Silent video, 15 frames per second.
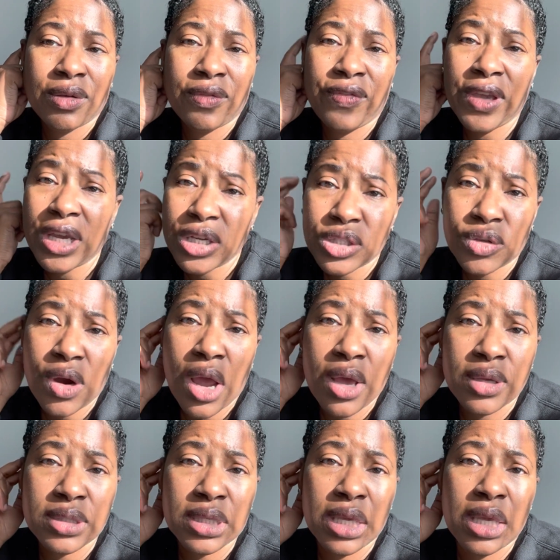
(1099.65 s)
fingers
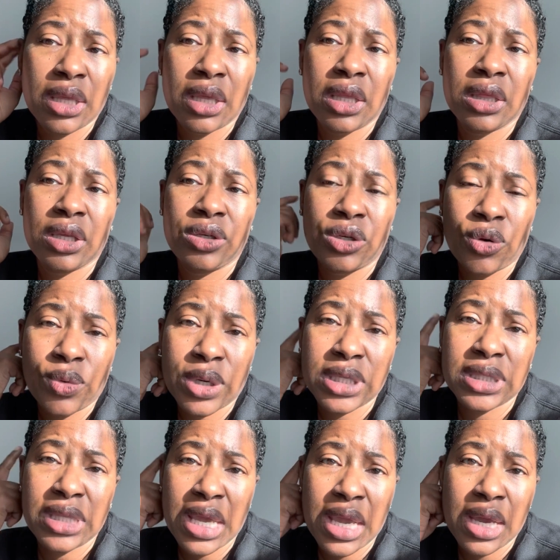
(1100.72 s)
crossed, the door
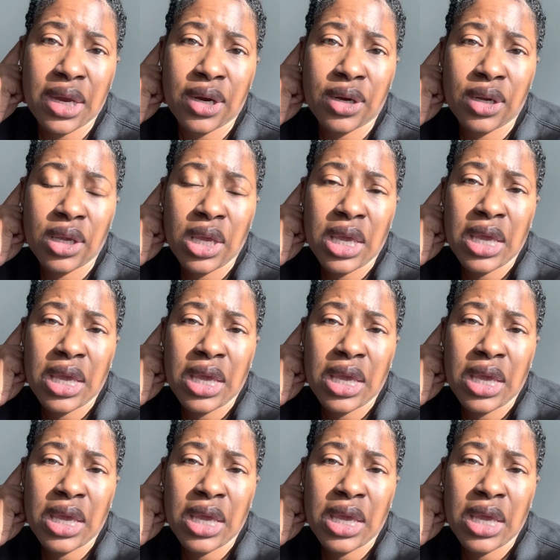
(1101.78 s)
is there.